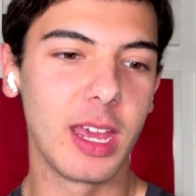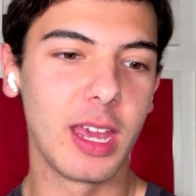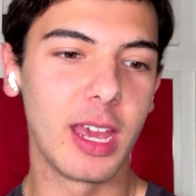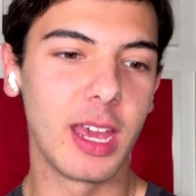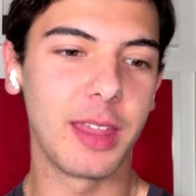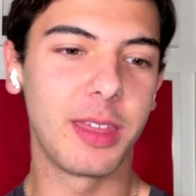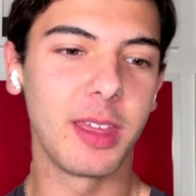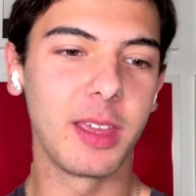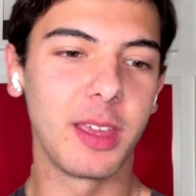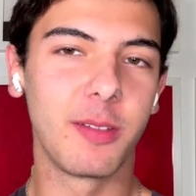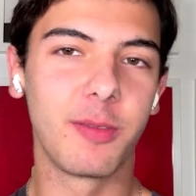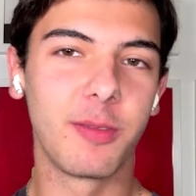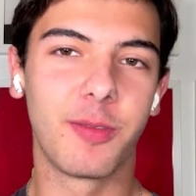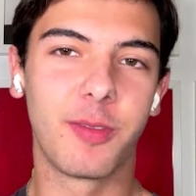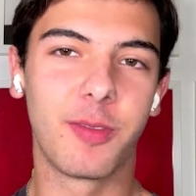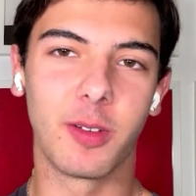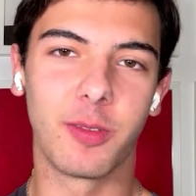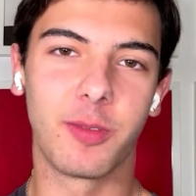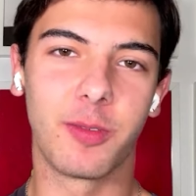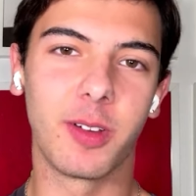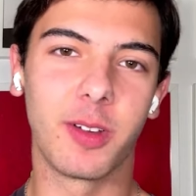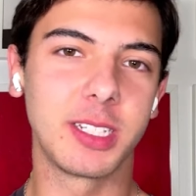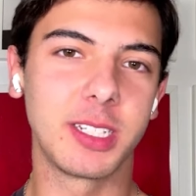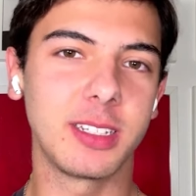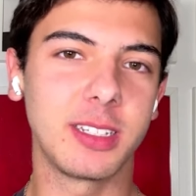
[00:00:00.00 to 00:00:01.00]
I think
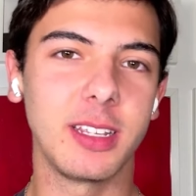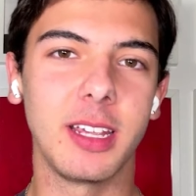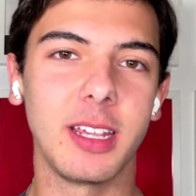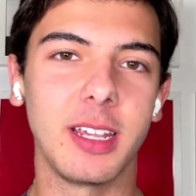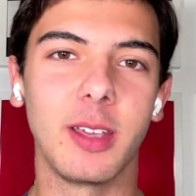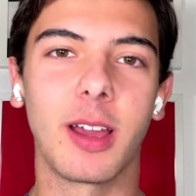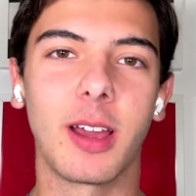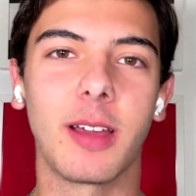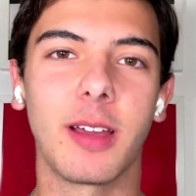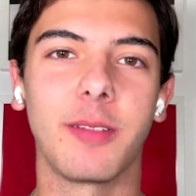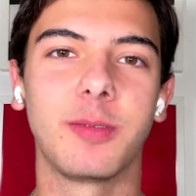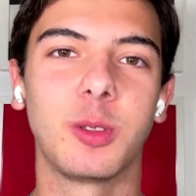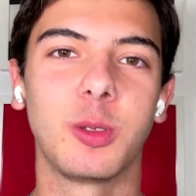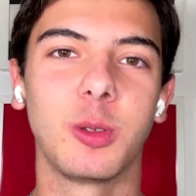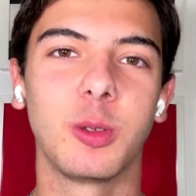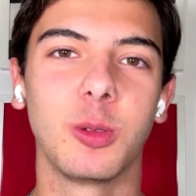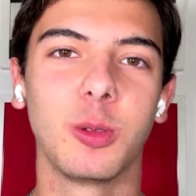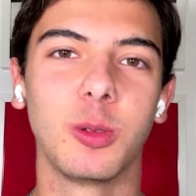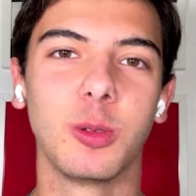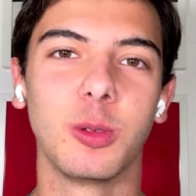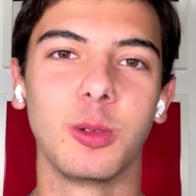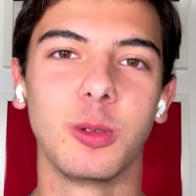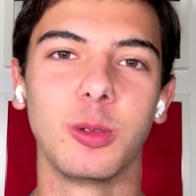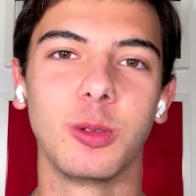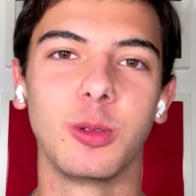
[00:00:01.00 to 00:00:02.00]
firstly you have
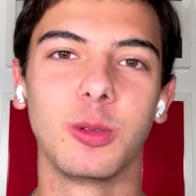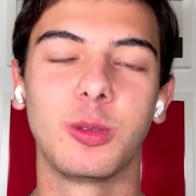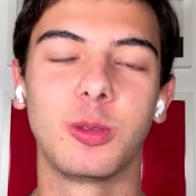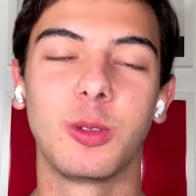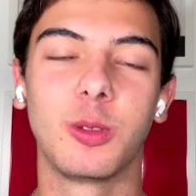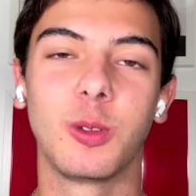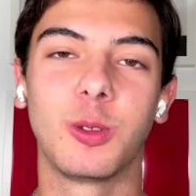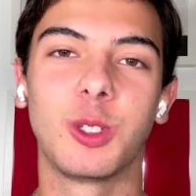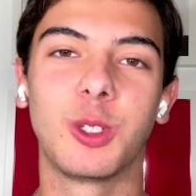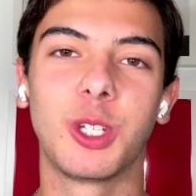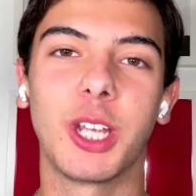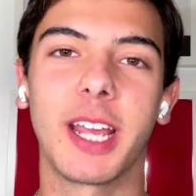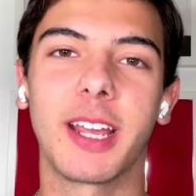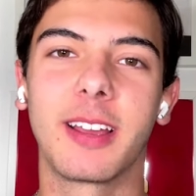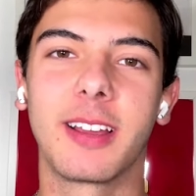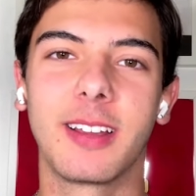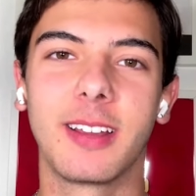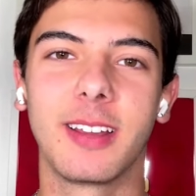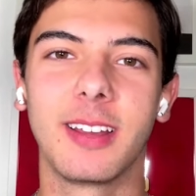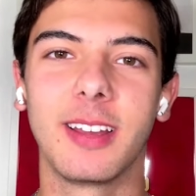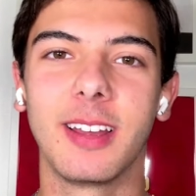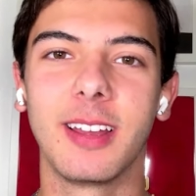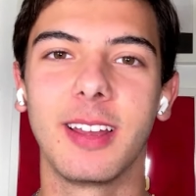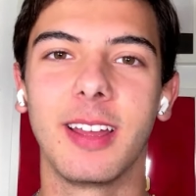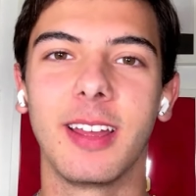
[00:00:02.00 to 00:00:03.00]
to check
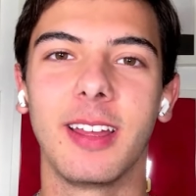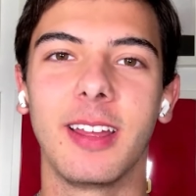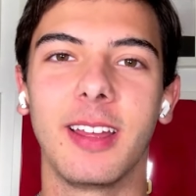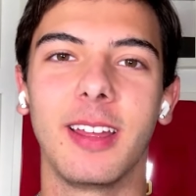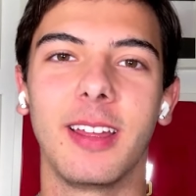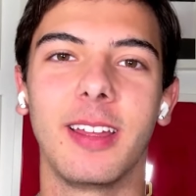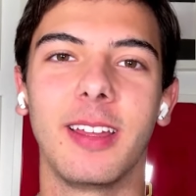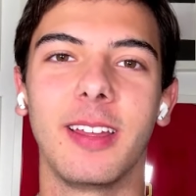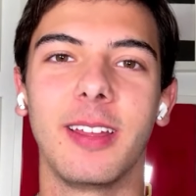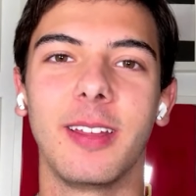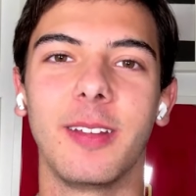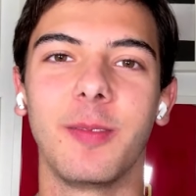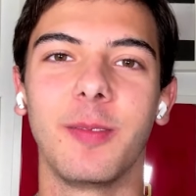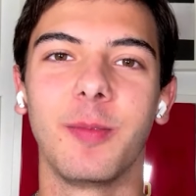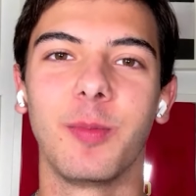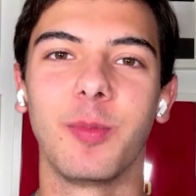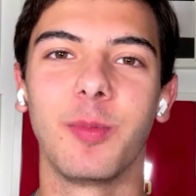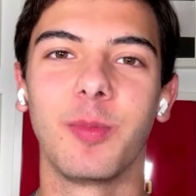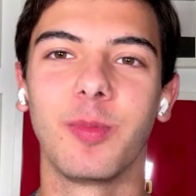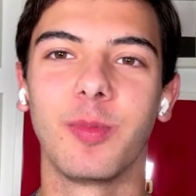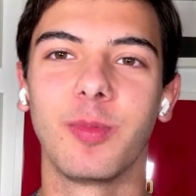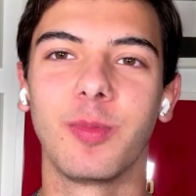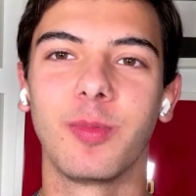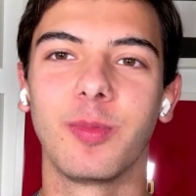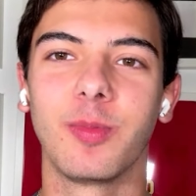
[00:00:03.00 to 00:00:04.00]

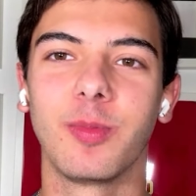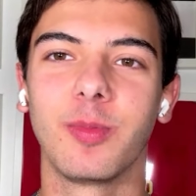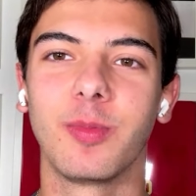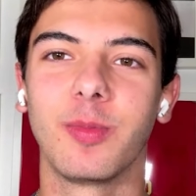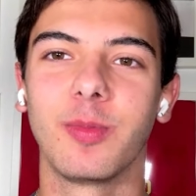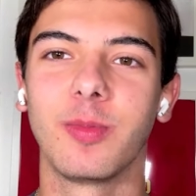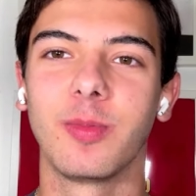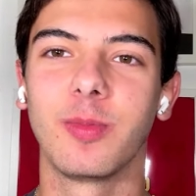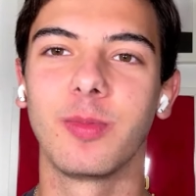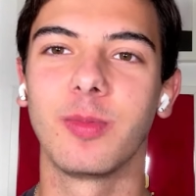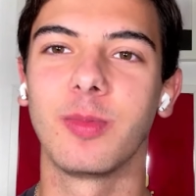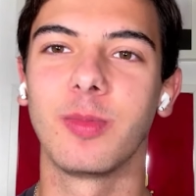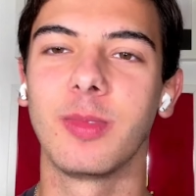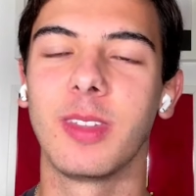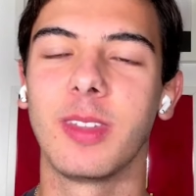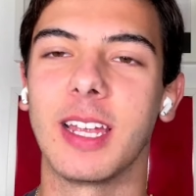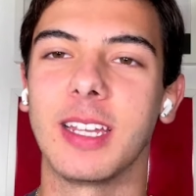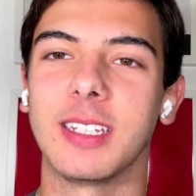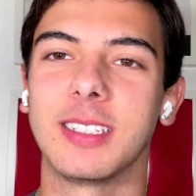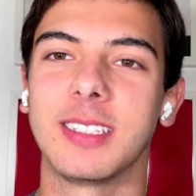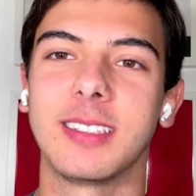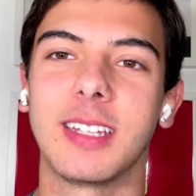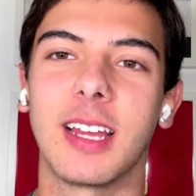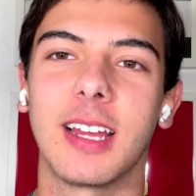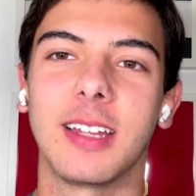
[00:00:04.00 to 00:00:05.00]
their
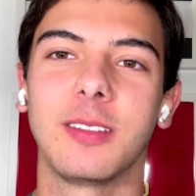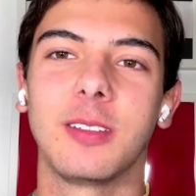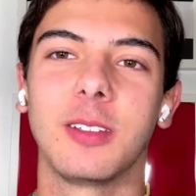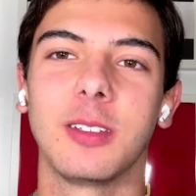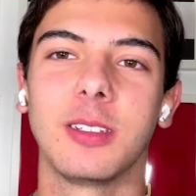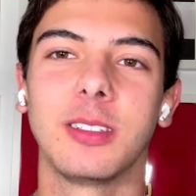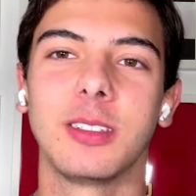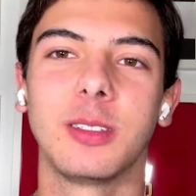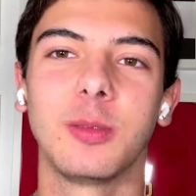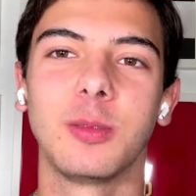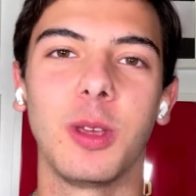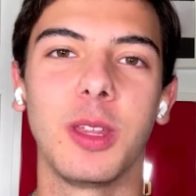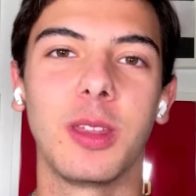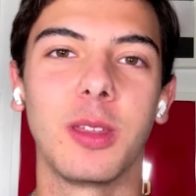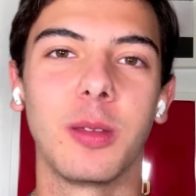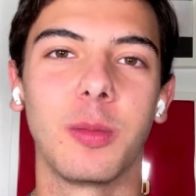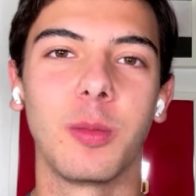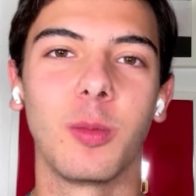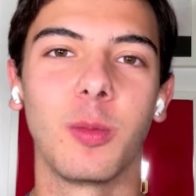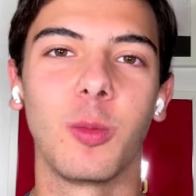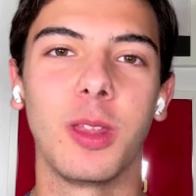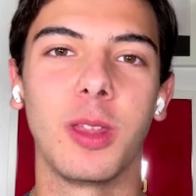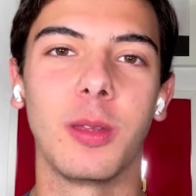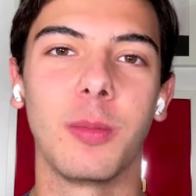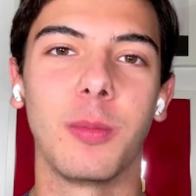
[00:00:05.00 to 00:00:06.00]
status with
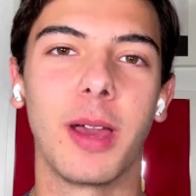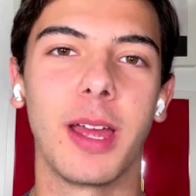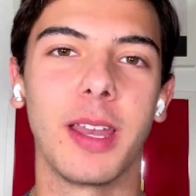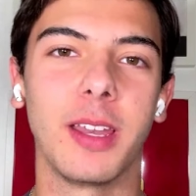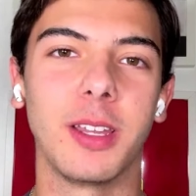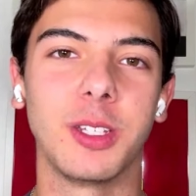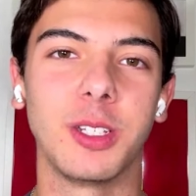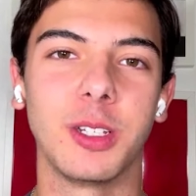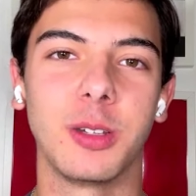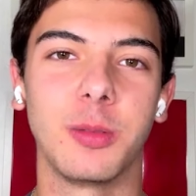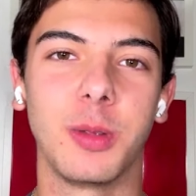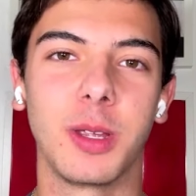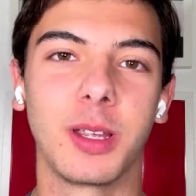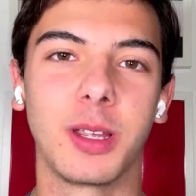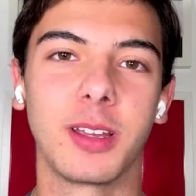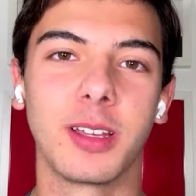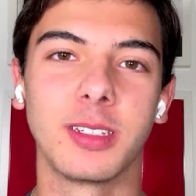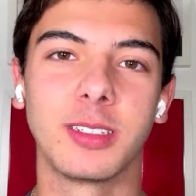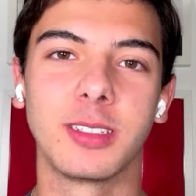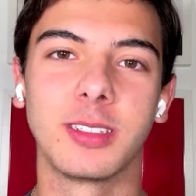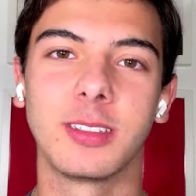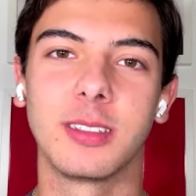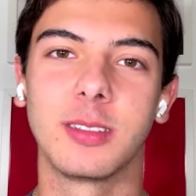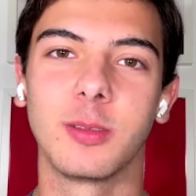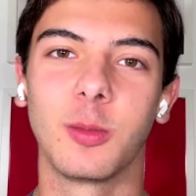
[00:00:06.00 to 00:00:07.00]
the manager,
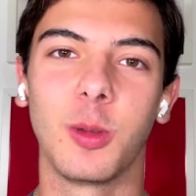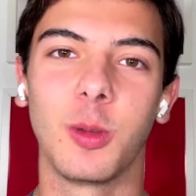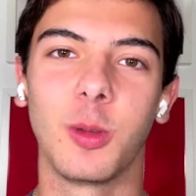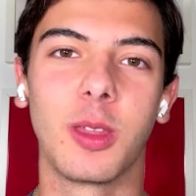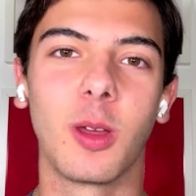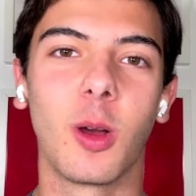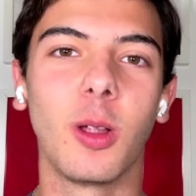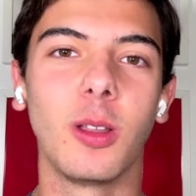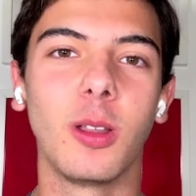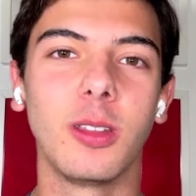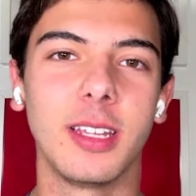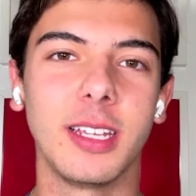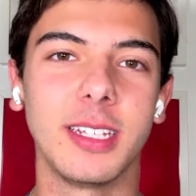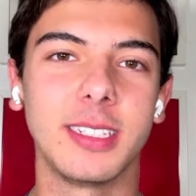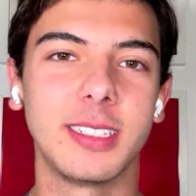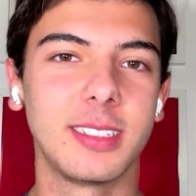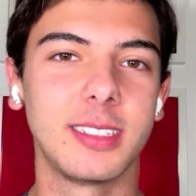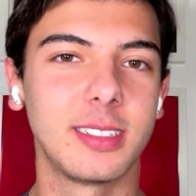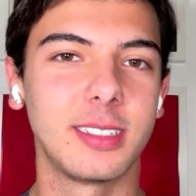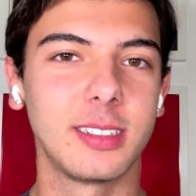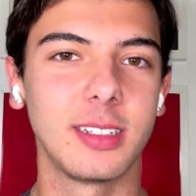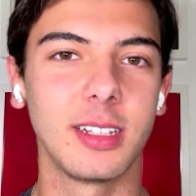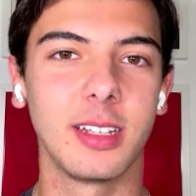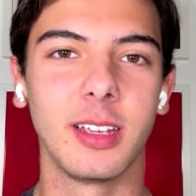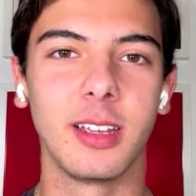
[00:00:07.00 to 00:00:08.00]
because with all
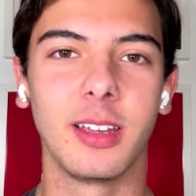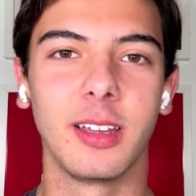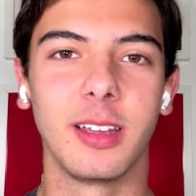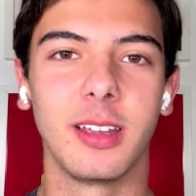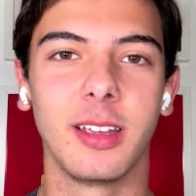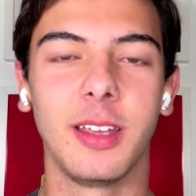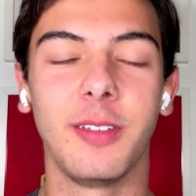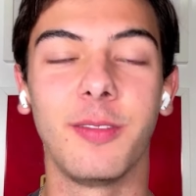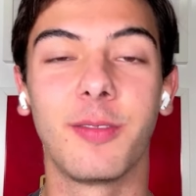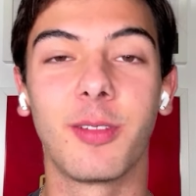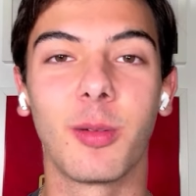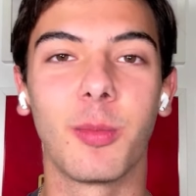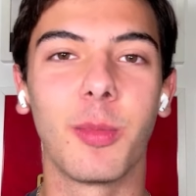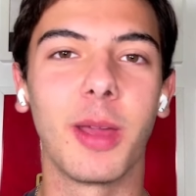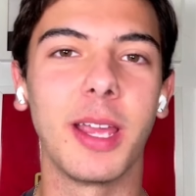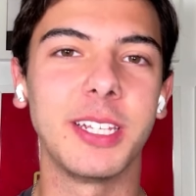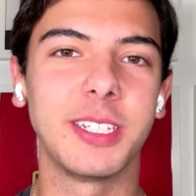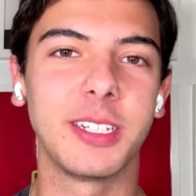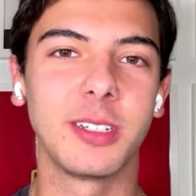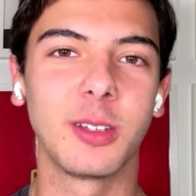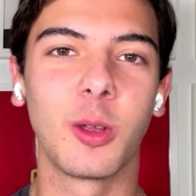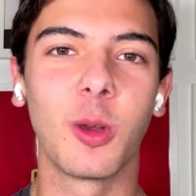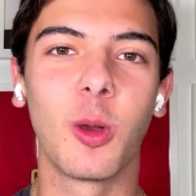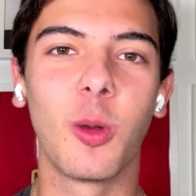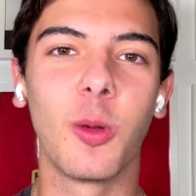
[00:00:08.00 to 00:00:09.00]
this
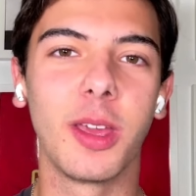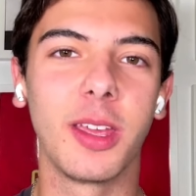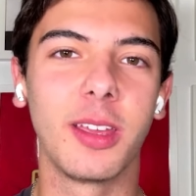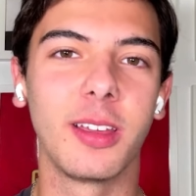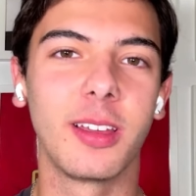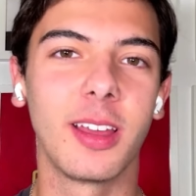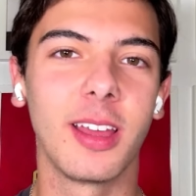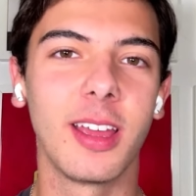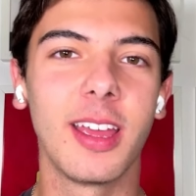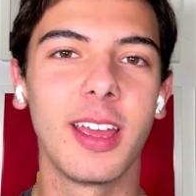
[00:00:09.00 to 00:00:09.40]
information going